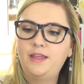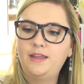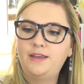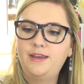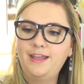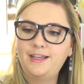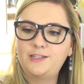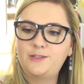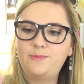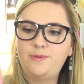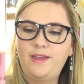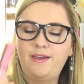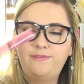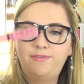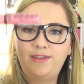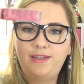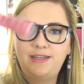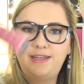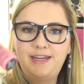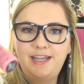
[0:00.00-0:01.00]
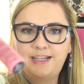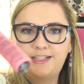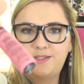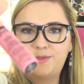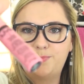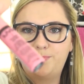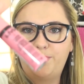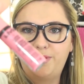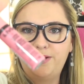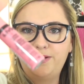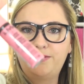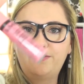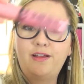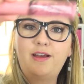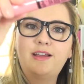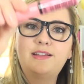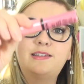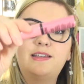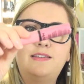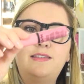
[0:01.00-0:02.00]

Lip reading: Next we have the NYX Butter Gloss,